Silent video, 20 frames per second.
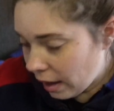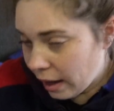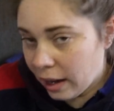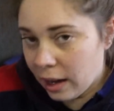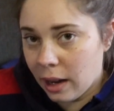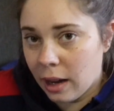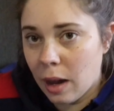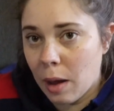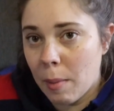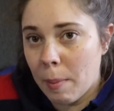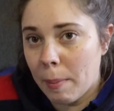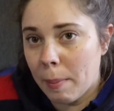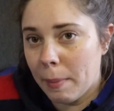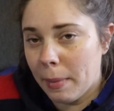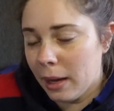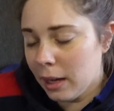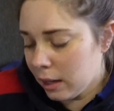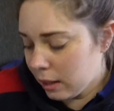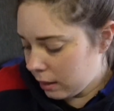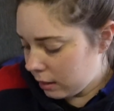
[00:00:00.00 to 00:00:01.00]
a
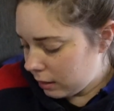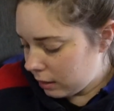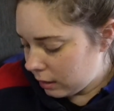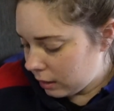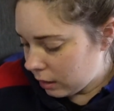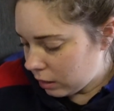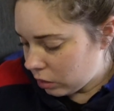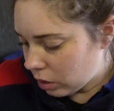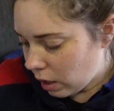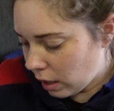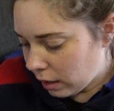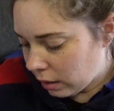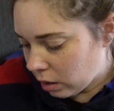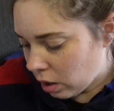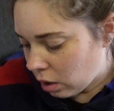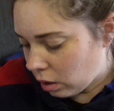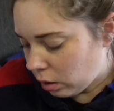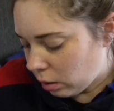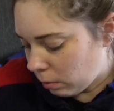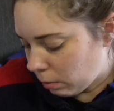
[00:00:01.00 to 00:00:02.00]
Giant
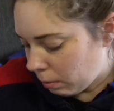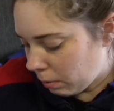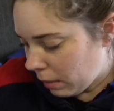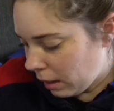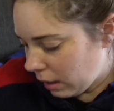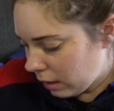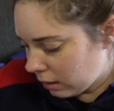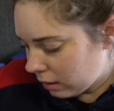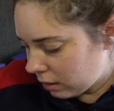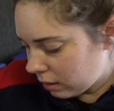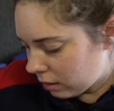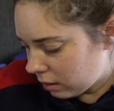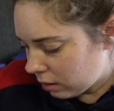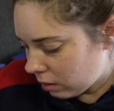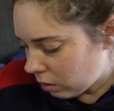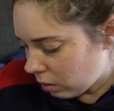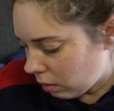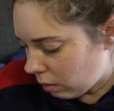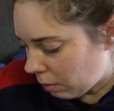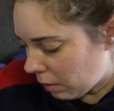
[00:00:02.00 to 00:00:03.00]
Column mix,
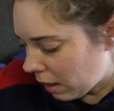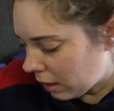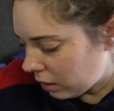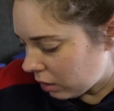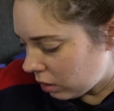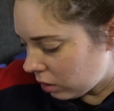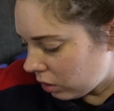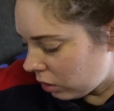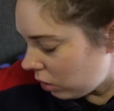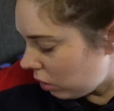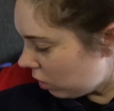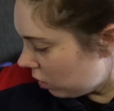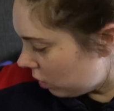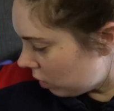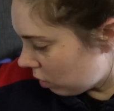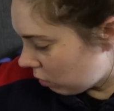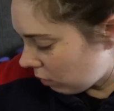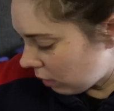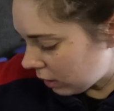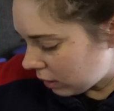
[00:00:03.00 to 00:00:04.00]
so I might just use
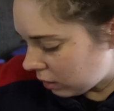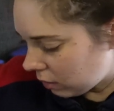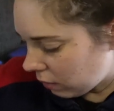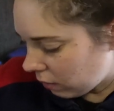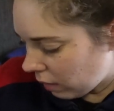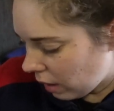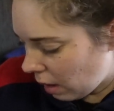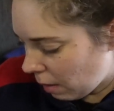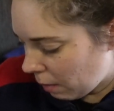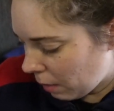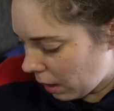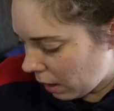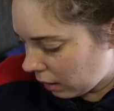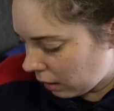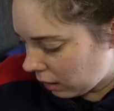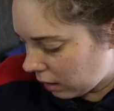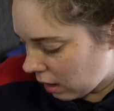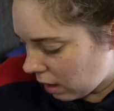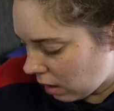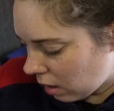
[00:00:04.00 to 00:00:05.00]
the rest of that
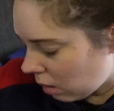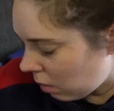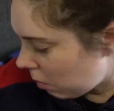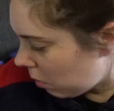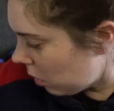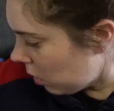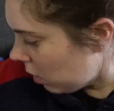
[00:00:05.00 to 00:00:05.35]
packet up.